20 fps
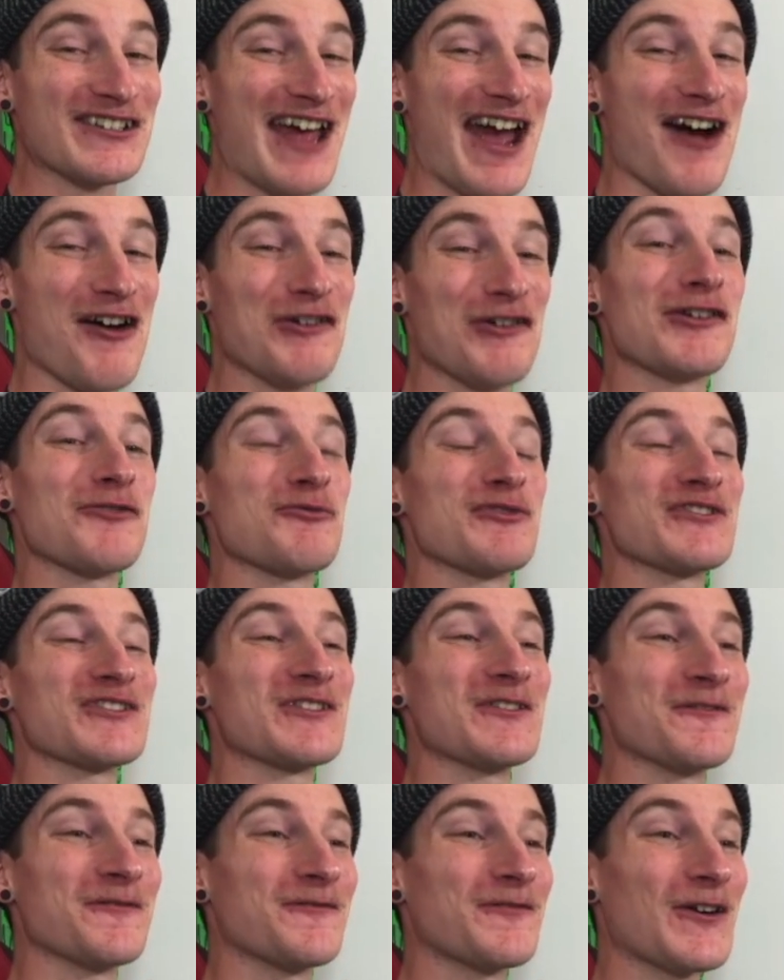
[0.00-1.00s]
Tower was
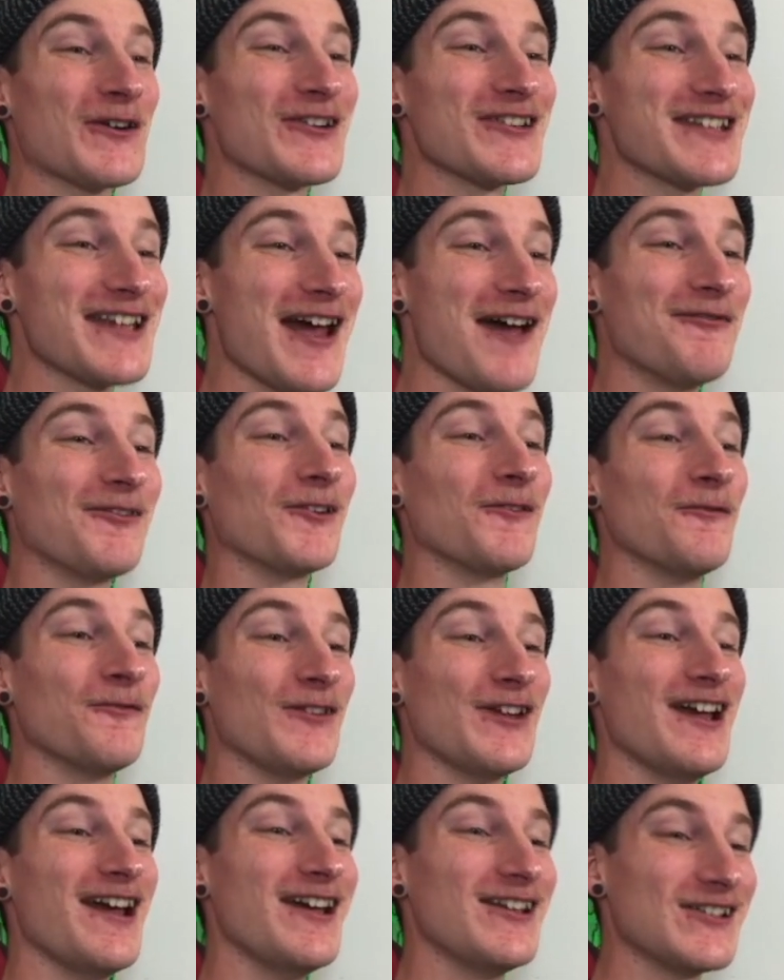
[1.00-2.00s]
the first ever
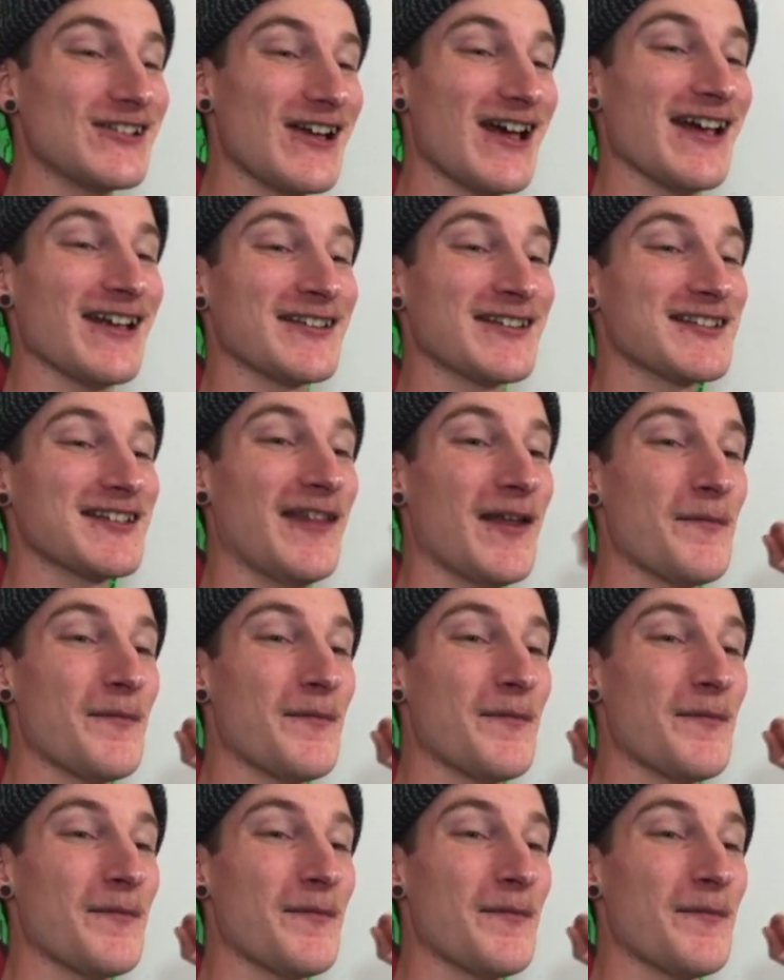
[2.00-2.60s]
VHS